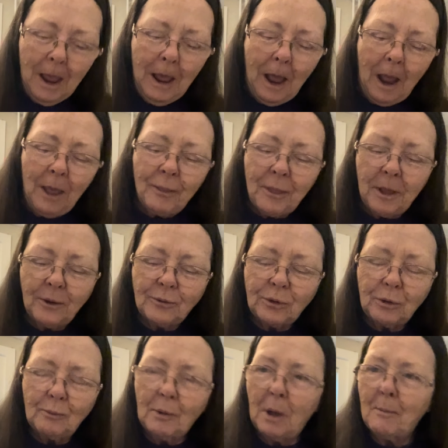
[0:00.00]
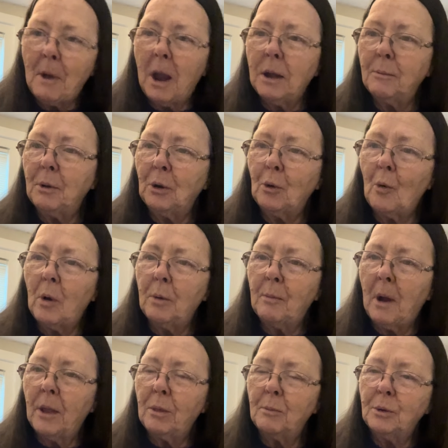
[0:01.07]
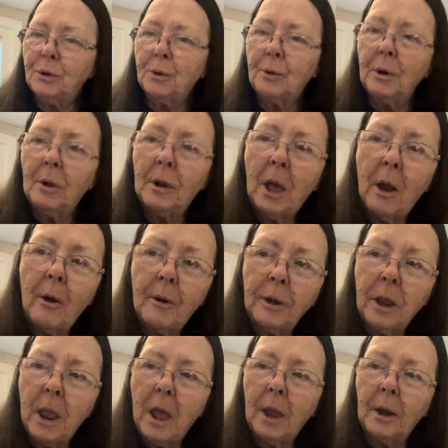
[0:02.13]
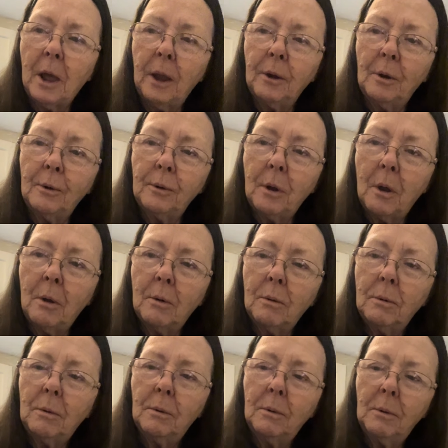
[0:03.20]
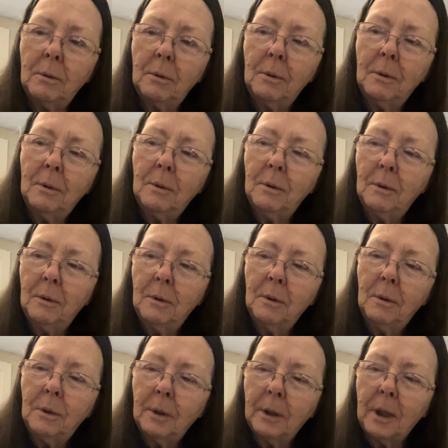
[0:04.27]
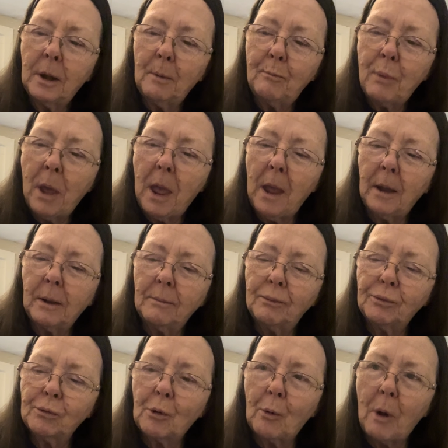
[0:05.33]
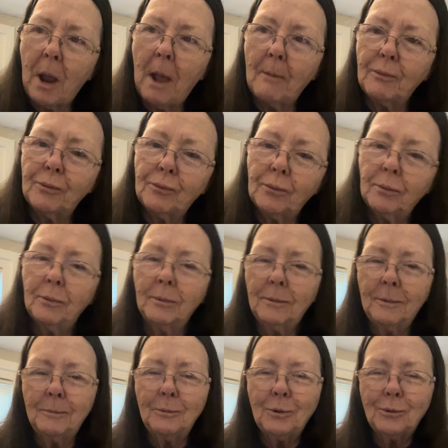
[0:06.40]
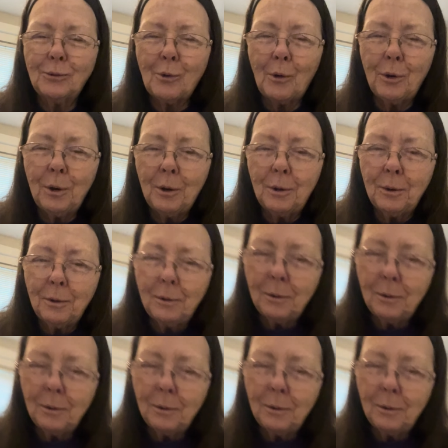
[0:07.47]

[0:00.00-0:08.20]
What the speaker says: I think she might have been going by the material I already had. I don't know. We got a bag of scraps. Let me show you.